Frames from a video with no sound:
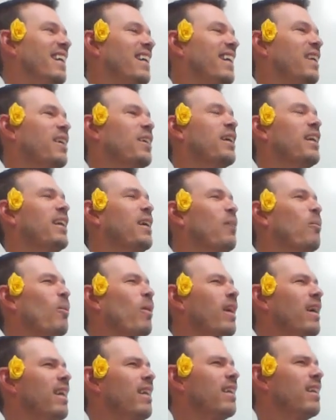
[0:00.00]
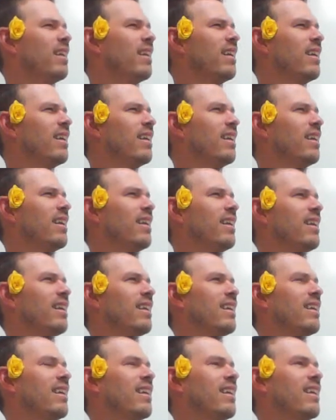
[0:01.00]
you're gonna get what? No, more
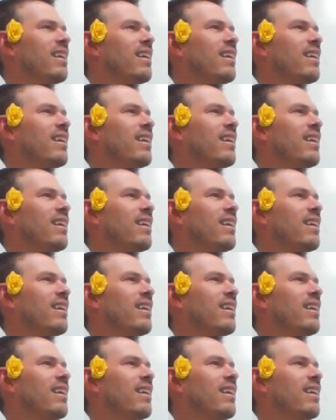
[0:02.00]
ad